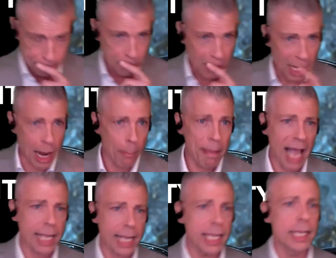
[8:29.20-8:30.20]
Now,
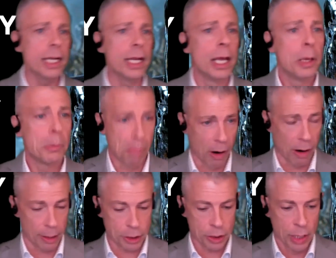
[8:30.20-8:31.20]
back in
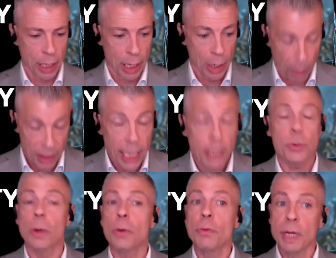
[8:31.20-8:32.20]
March, when things
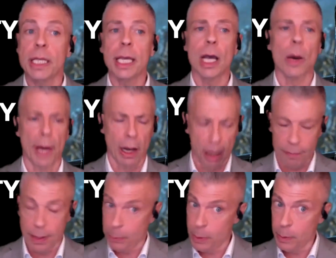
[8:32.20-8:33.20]
were really going off,
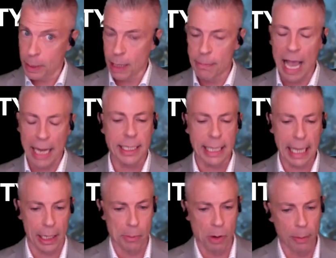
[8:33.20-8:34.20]
and we will come back to that
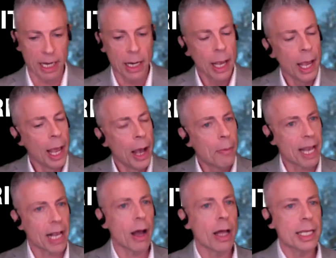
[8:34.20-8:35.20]
in a moment, my
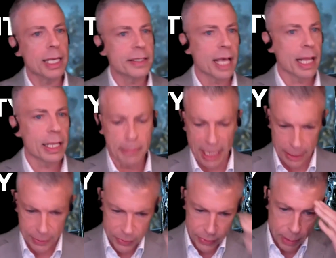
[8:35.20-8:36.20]
colleague Sally
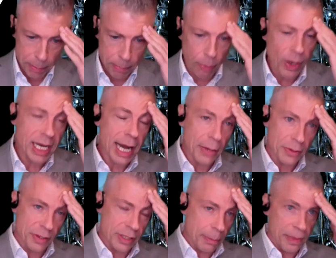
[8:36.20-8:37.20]
Dominguez pointed out
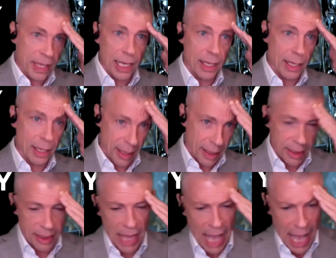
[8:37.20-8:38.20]
something
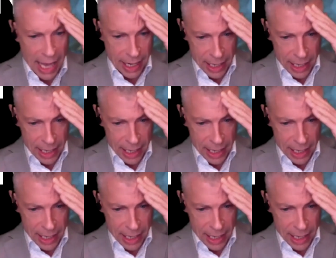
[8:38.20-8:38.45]
that